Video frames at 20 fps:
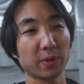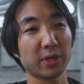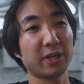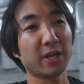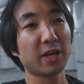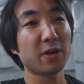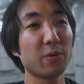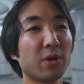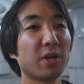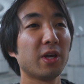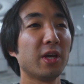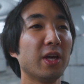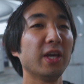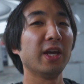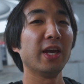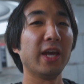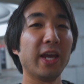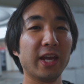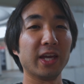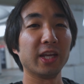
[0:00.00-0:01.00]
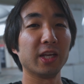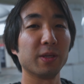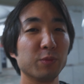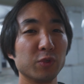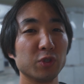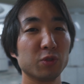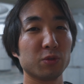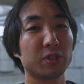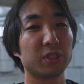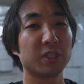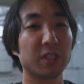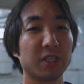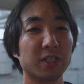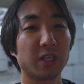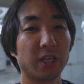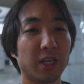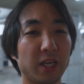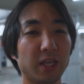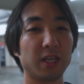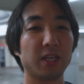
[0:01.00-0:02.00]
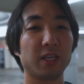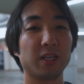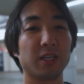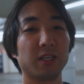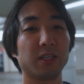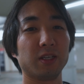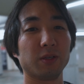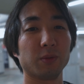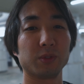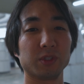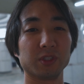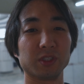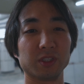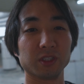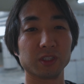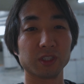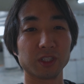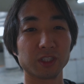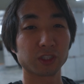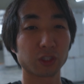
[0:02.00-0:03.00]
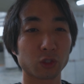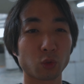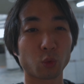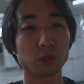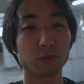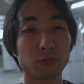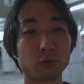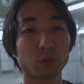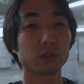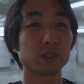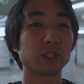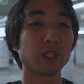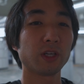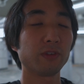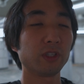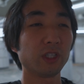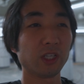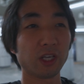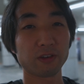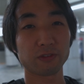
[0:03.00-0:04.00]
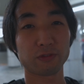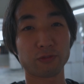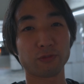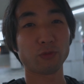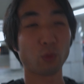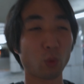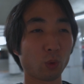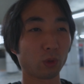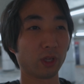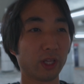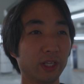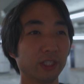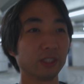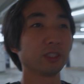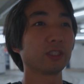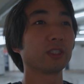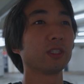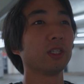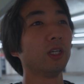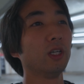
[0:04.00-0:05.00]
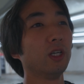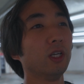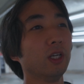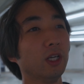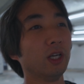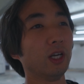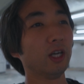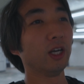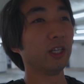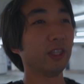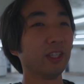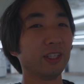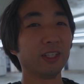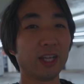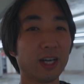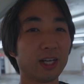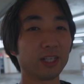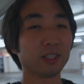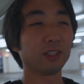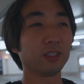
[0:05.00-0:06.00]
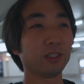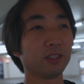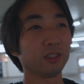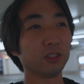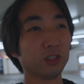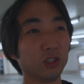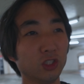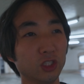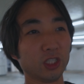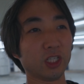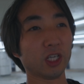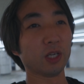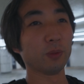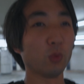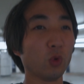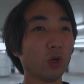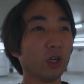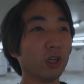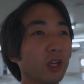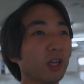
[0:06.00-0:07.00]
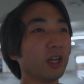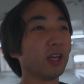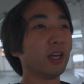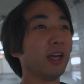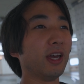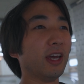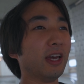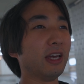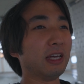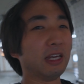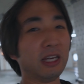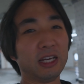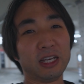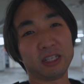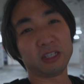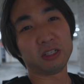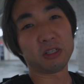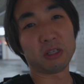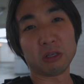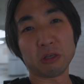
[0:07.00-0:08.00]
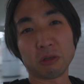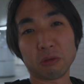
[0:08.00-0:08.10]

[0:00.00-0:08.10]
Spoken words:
right now, and I'm using a, what is this? It's a 24-70 f4 lens, not the GM one. And